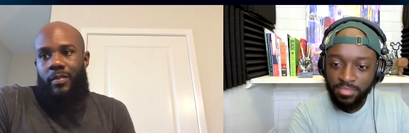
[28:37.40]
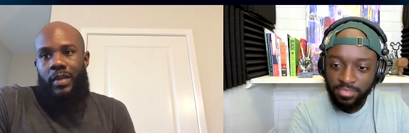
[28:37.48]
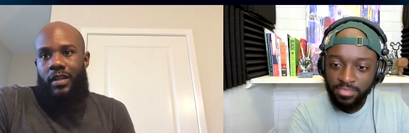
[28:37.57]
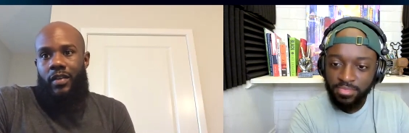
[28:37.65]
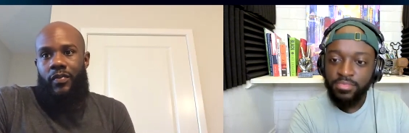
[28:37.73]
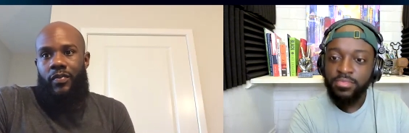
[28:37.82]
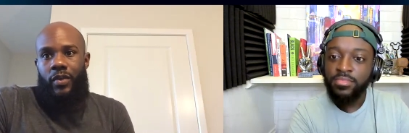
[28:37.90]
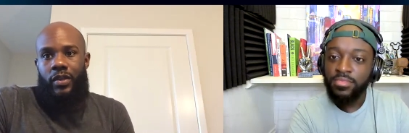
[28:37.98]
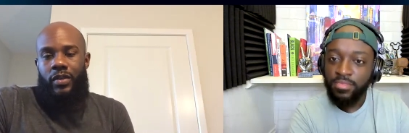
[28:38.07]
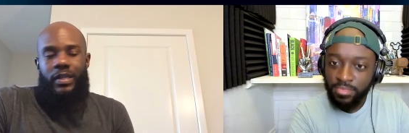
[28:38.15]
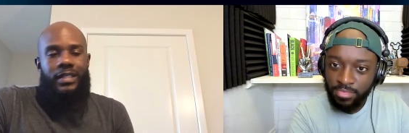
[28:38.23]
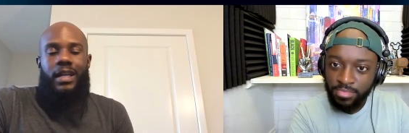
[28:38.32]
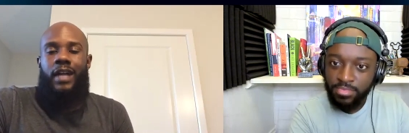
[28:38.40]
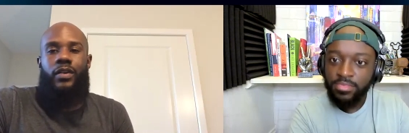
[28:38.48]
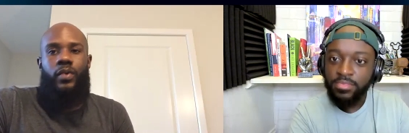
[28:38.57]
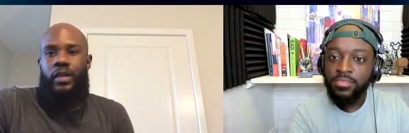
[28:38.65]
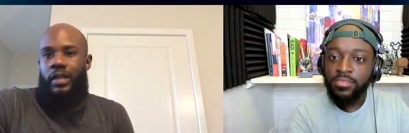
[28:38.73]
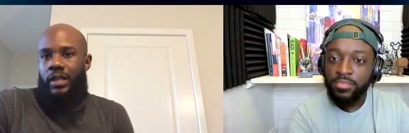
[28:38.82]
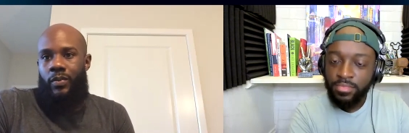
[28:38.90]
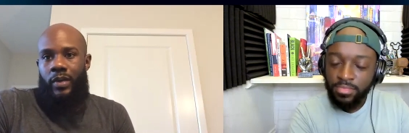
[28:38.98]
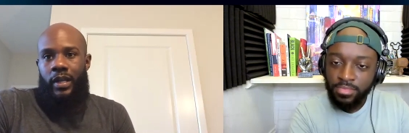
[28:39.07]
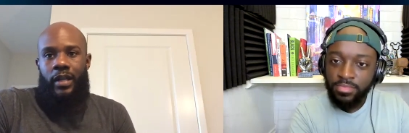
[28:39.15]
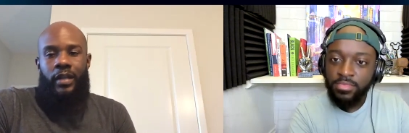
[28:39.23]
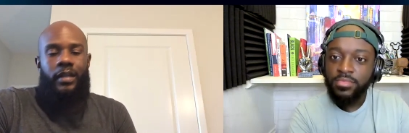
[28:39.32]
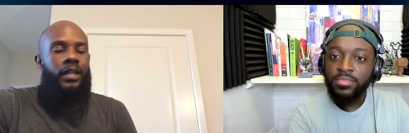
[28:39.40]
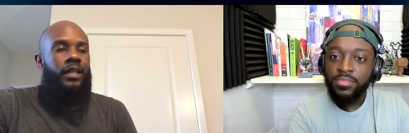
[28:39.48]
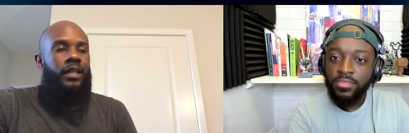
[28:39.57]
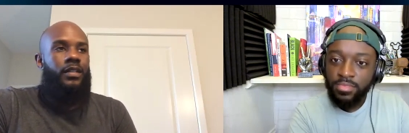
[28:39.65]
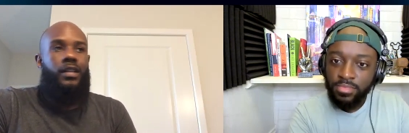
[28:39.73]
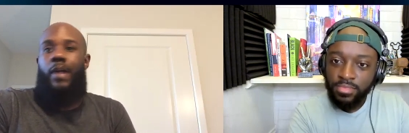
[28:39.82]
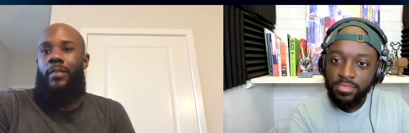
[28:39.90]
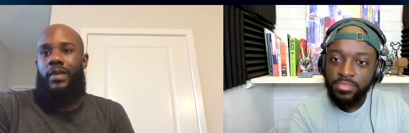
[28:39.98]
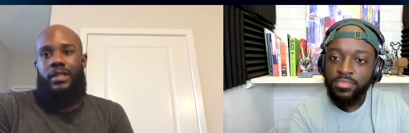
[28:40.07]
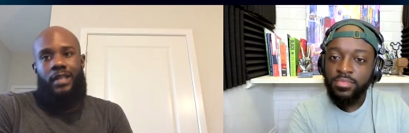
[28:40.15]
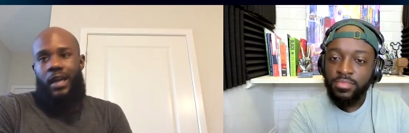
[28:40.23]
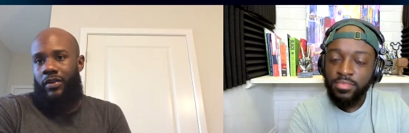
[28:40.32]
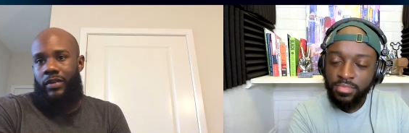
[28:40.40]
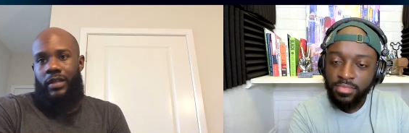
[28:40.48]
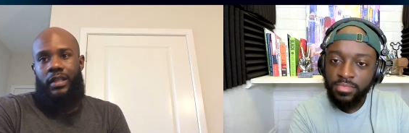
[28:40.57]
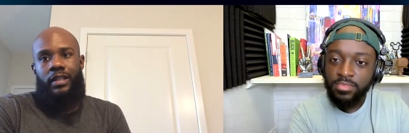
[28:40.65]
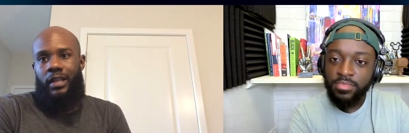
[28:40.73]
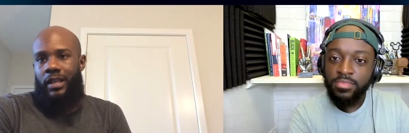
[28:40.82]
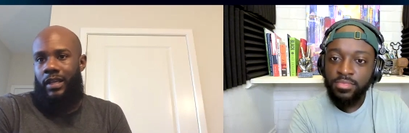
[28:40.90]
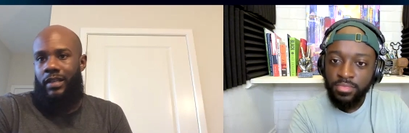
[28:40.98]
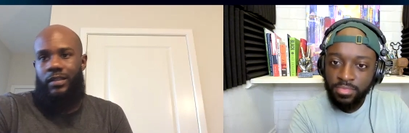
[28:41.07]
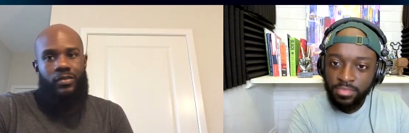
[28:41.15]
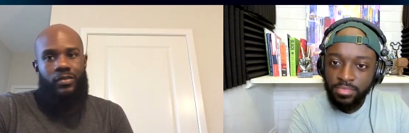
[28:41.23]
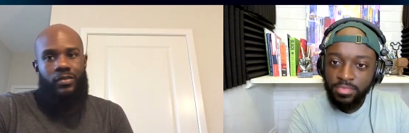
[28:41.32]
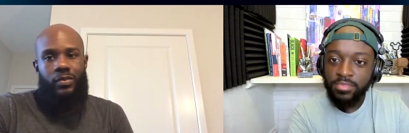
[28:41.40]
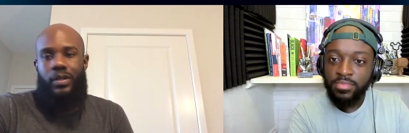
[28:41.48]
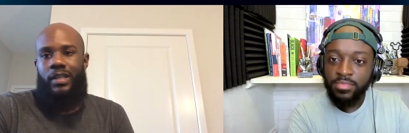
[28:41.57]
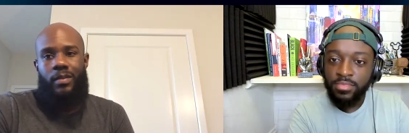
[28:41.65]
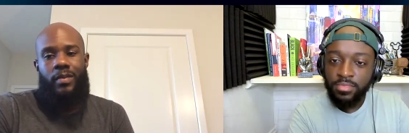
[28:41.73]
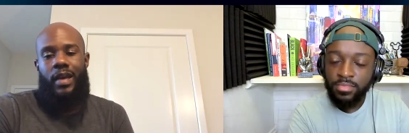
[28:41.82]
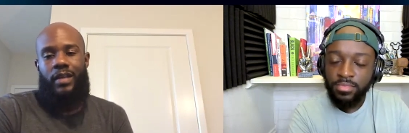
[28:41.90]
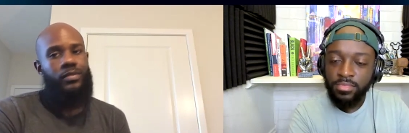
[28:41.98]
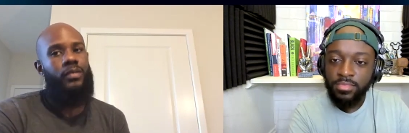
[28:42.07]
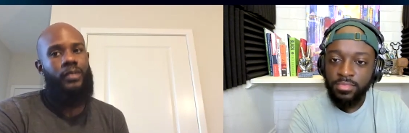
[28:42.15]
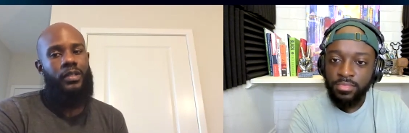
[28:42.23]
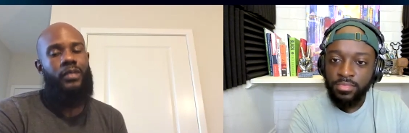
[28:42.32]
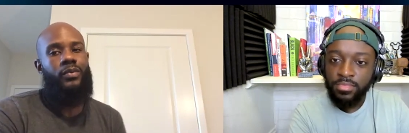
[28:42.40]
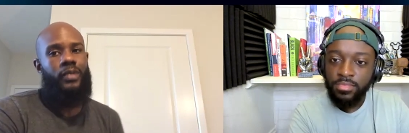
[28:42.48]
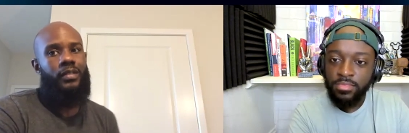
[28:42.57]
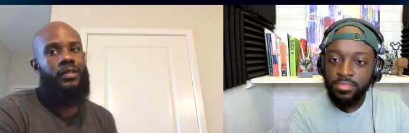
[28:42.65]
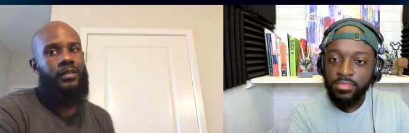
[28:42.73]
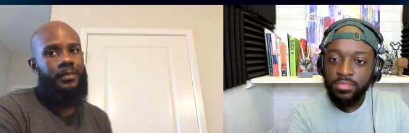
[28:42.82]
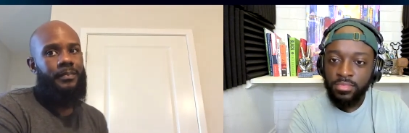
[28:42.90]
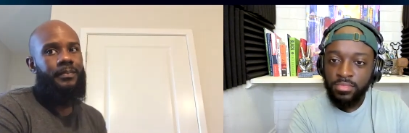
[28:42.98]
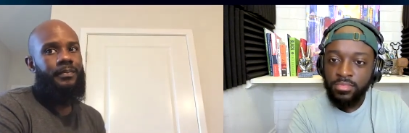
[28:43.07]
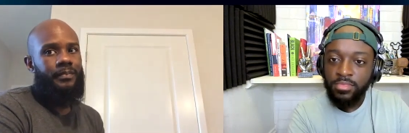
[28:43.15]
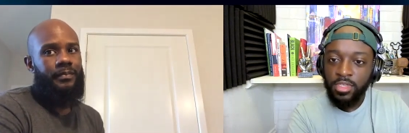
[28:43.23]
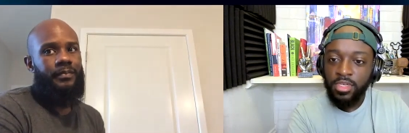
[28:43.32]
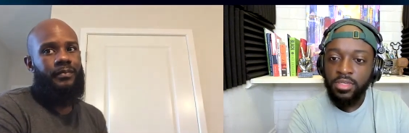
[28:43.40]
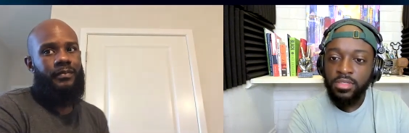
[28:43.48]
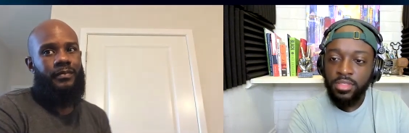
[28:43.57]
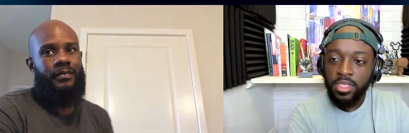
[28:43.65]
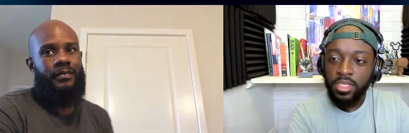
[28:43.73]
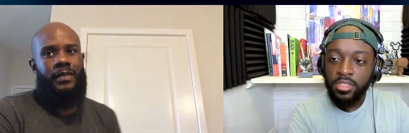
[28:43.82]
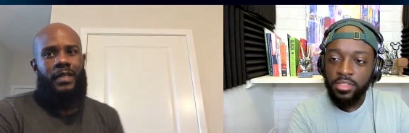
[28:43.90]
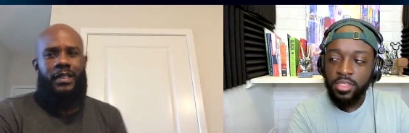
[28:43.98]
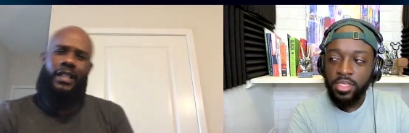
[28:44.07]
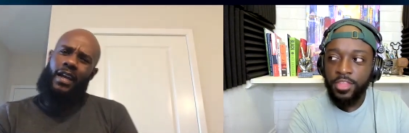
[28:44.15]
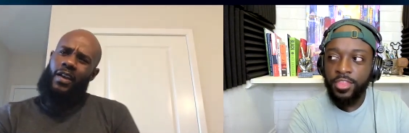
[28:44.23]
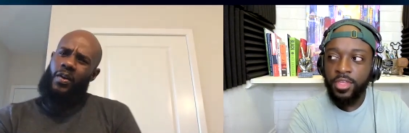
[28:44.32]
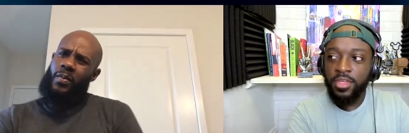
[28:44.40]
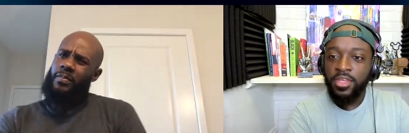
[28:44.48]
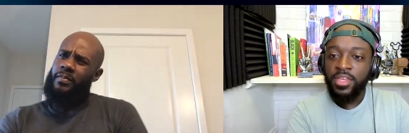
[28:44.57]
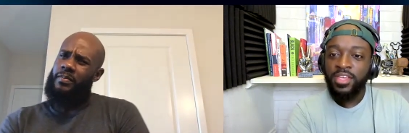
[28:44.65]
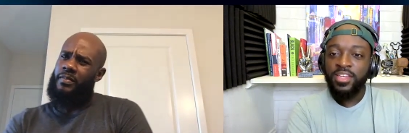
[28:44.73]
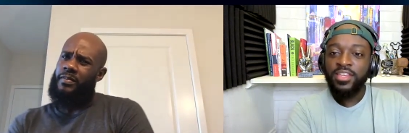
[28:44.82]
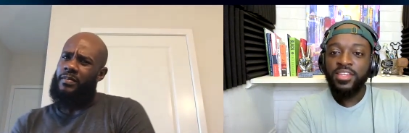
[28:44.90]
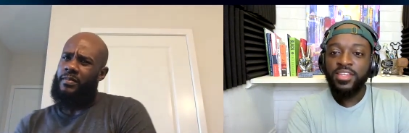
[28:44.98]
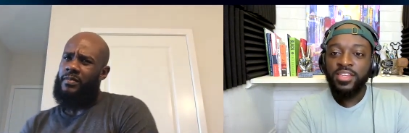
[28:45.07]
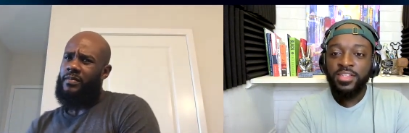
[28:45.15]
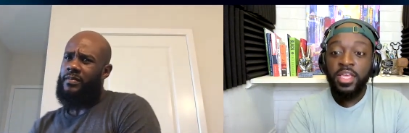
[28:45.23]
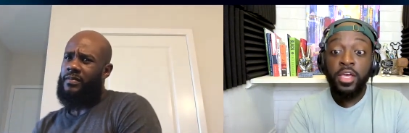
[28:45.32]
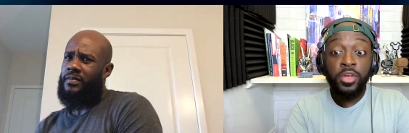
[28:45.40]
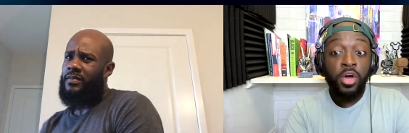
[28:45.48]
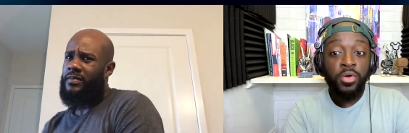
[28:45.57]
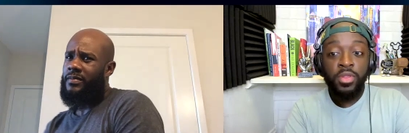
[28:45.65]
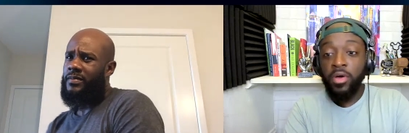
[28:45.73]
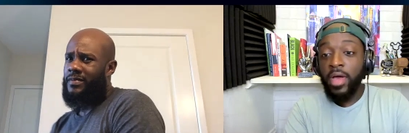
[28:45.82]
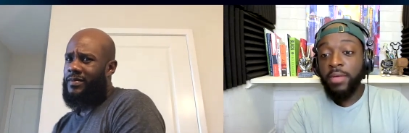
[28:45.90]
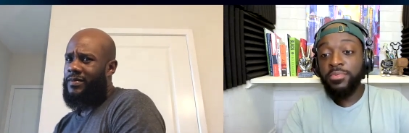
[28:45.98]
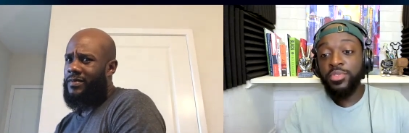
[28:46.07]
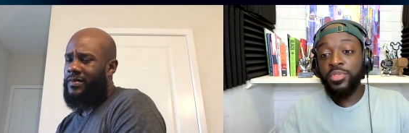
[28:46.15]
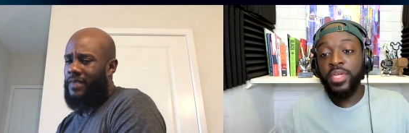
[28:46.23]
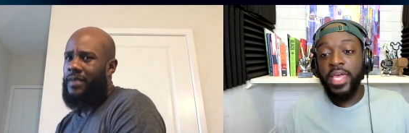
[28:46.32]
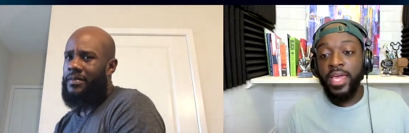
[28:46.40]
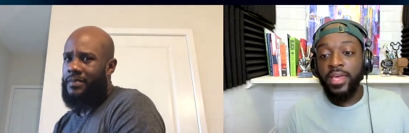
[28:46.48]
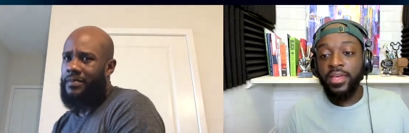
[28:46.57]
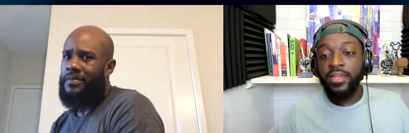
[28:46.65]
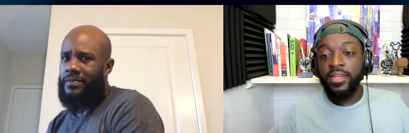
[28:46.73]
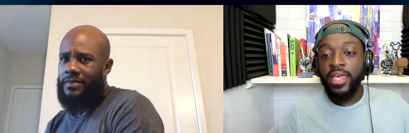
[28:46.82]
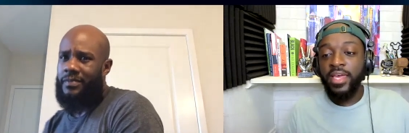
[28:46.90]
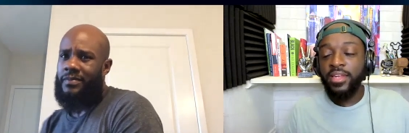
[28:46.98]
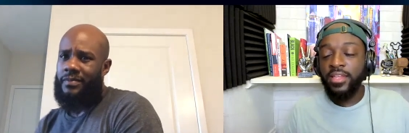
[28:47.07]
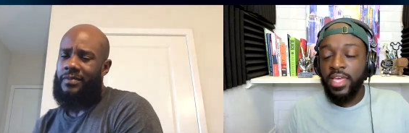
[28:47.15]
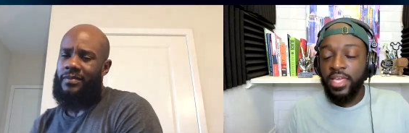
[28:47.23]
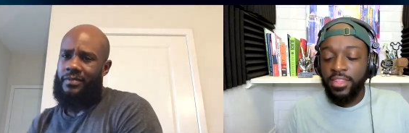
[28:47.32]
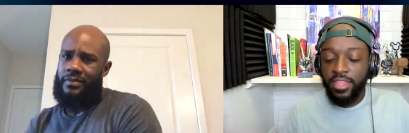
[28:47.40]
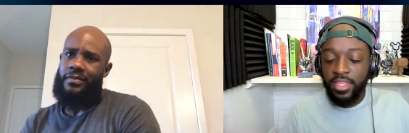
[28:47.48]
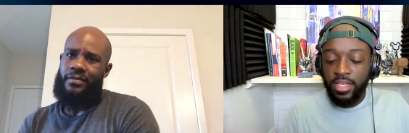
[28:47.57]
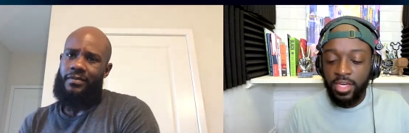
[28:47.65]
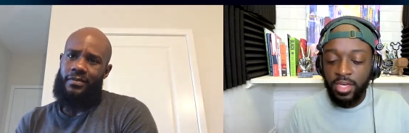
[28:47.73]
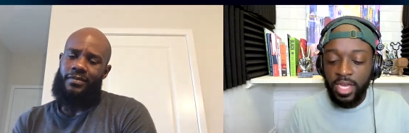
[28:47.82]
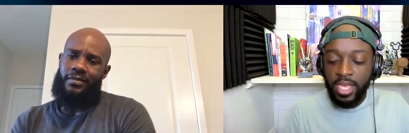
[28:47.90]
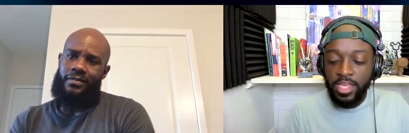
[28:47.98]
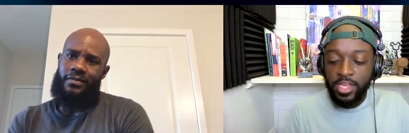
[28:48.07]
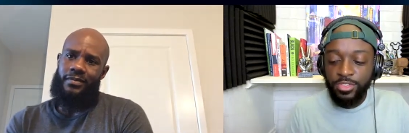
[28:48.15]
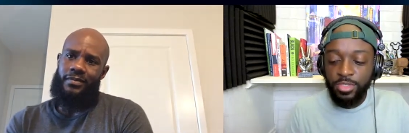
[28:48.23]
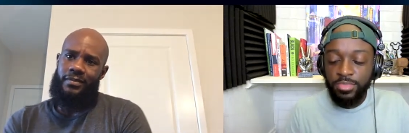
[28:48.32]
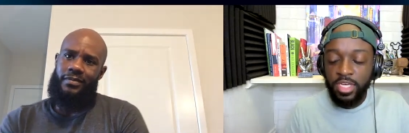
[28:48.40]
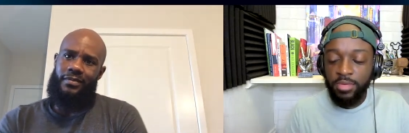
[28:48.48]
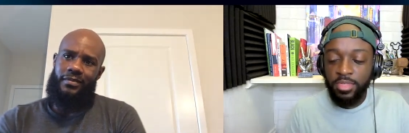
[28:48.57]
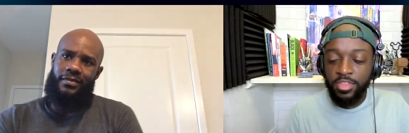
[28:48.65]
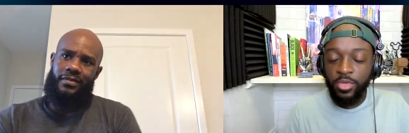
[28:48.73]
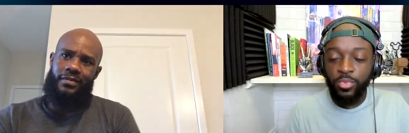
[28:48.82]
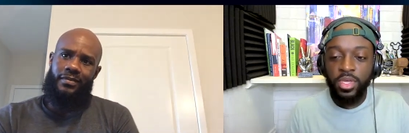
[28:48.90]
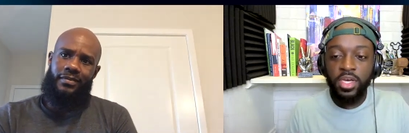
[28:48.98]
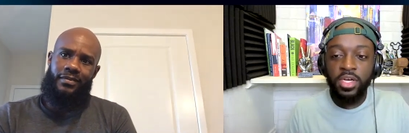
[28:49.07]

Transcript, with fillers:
Speaker 1: be there for you. It's not going anywhere. You're not missing out on anything. You can get back to it really quickly.
Speaker 2: Yeah, yeah, yeah. I think yeah, no, no, absolutely, and and and uh, you uh, know, sometimes I think we